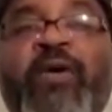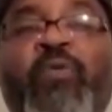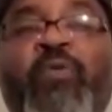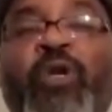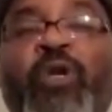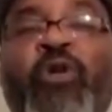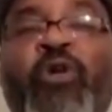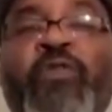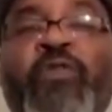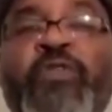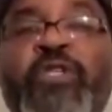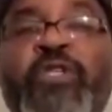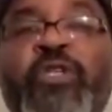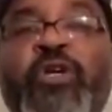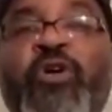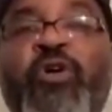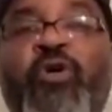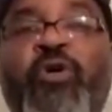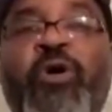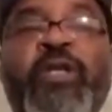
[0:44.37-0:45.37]
Went over to
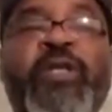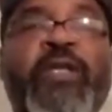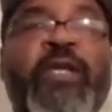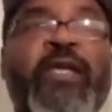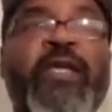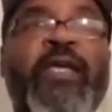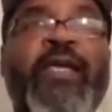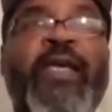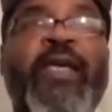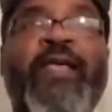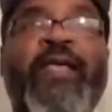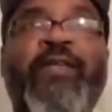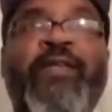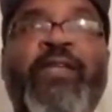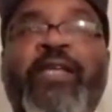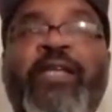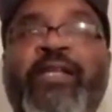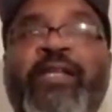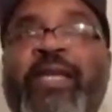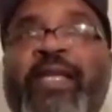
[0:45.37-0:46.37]
the court and
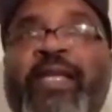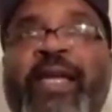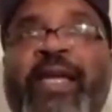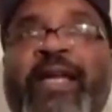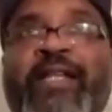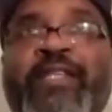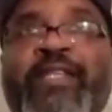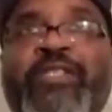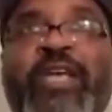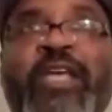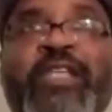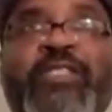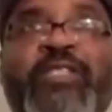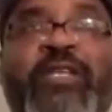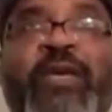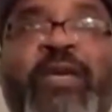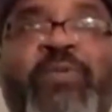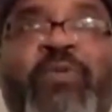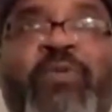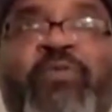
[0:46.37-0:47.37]
got a chance
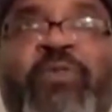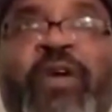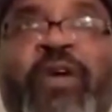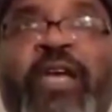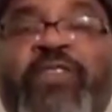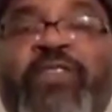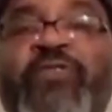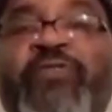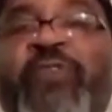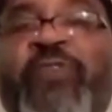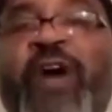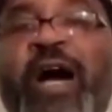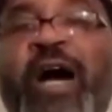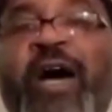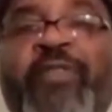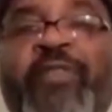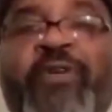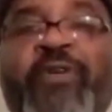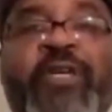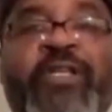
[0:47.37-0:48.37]
to get with Ray's
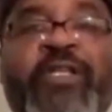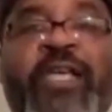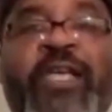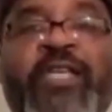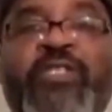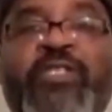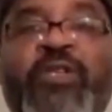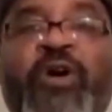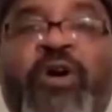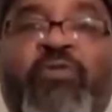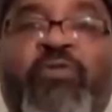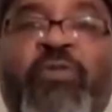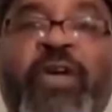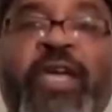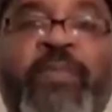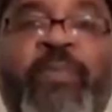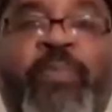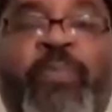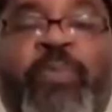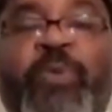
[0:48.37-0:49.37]
father and saw
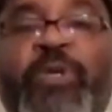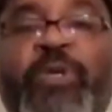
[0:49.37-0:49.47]
Ray,